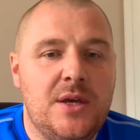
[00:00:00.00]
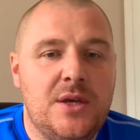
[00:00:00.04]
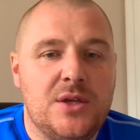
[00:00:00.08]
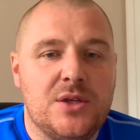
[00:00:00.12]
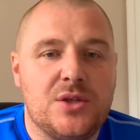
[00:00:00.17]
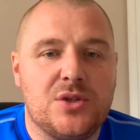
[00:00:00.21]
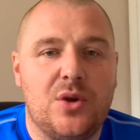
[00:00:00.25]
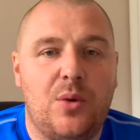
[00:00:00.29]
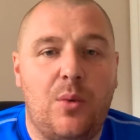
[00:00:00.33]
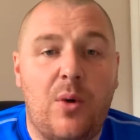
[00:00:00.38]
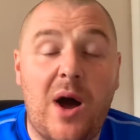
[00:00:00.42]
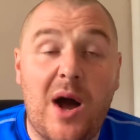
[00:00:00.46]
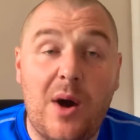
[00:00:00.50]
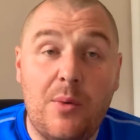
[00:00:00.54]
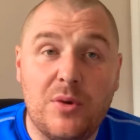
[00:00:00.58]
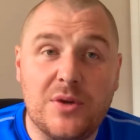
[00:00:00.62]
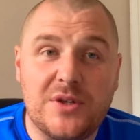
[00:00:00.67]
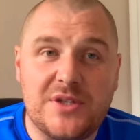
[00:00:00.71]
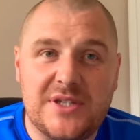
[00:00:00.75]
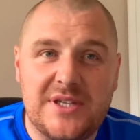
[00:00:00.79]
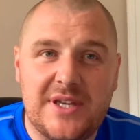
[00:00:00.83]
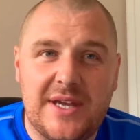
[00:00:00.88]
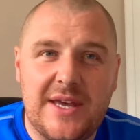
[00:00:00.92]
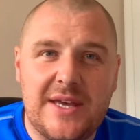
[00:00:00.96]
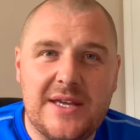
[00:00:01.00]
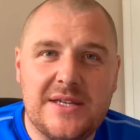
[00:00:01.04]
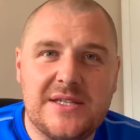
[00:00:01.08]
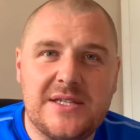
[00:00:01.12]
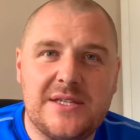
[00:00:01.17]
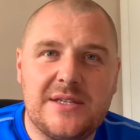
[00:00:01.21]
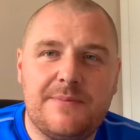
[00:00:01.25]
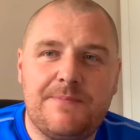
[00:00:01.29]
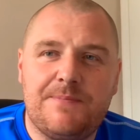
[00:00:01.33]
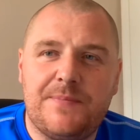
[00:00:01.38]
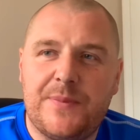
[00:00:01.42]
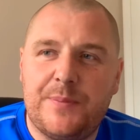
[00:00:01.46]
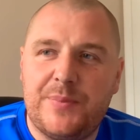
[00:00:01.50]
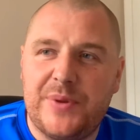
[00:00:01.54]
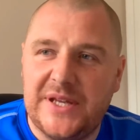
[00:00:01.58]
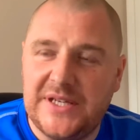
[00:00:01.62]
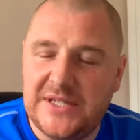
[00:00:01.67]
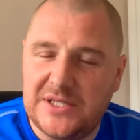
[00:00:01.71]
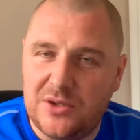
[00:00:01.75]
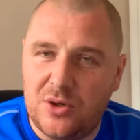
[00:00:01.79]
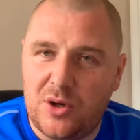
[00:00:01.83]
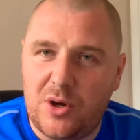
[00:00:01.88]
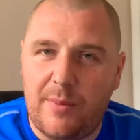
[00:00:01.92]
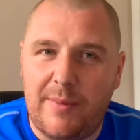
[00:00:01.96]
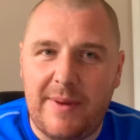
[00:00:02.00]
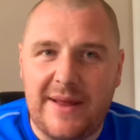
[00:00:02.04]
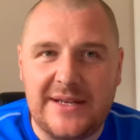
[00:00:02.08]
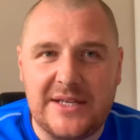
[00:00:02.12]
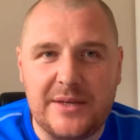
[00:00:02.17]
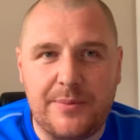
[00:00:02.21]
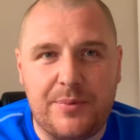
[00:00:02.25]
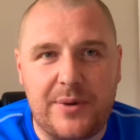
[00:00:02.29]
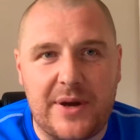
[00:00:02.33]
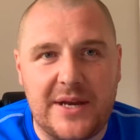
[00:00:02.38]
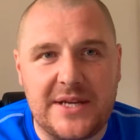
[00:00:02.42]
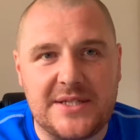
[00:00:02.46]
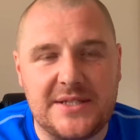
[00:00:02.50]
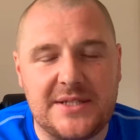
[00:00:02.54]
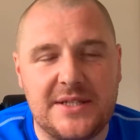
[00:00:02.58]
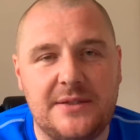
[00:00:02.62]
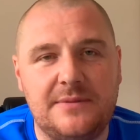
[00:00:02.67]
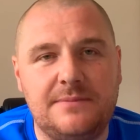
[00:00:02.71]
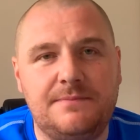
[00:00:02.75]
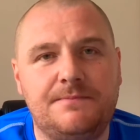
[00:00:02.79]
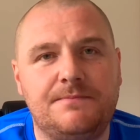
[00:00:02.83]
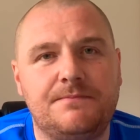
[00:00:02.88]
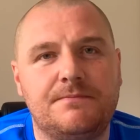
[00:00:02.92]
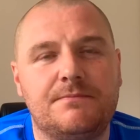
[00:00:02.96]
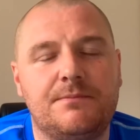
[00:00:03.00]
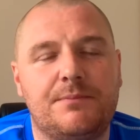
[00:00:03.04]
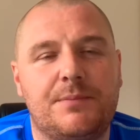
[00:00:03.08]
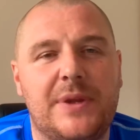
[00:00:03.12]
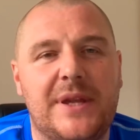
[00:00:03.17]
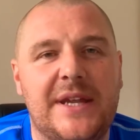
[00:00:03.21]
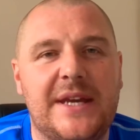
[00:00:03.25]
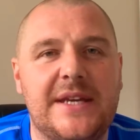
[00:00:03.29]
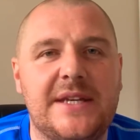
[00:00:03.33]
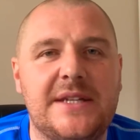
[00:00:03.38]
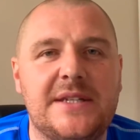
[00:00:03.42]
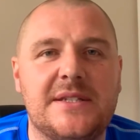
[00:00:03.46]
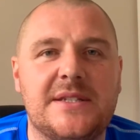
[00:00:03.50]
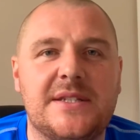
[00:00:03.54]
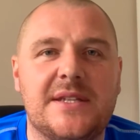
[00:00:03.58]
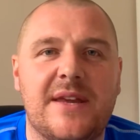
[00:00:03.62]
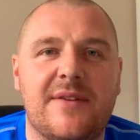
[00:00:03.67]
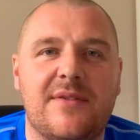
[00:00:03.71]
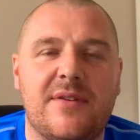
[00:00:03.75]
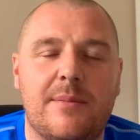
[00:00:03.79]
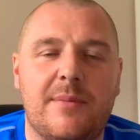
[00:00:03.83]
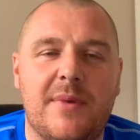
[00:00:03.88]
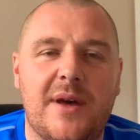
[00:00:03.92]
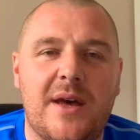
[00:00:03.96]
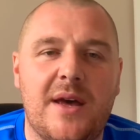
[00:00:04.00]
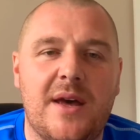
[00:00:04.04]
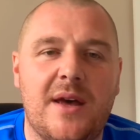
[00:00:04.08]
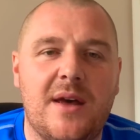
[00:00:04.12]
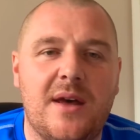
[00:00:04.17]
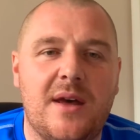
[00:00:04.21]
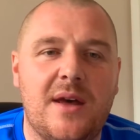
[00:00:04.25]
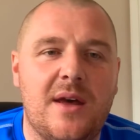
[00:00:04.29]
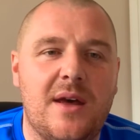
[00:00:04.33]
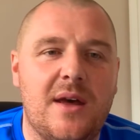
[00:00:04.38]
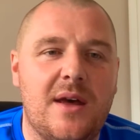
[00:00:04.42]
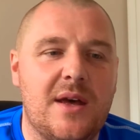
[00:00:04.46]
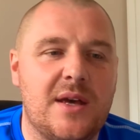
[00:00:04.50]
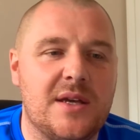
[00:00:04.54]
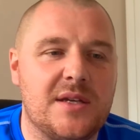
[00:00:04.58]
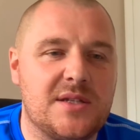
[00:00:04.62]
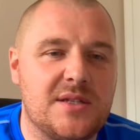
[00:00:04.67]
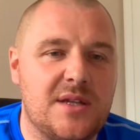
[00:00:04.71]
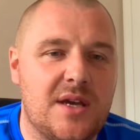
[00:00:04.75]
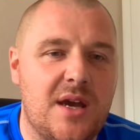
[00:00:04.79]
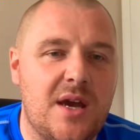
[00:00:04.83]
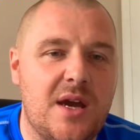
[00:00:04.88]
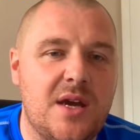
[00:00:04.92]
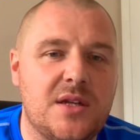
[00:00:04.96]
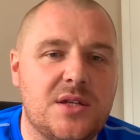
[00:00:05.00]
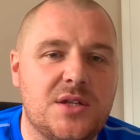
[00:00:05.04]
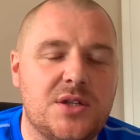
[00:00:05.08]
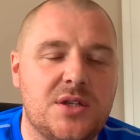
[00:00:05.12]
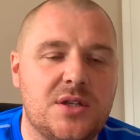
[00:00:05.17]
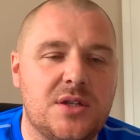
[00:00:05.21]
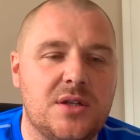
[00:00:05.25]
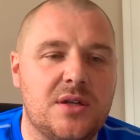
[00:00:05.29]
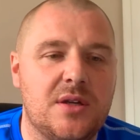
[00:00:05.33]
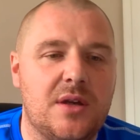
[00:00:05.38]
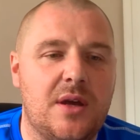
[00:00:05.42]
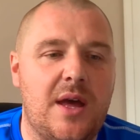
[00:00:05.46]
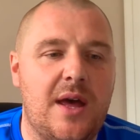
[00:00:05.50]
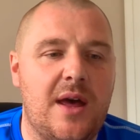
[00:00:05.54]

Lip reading: So what I would say is, please look up Andy Preston. Please give him a search.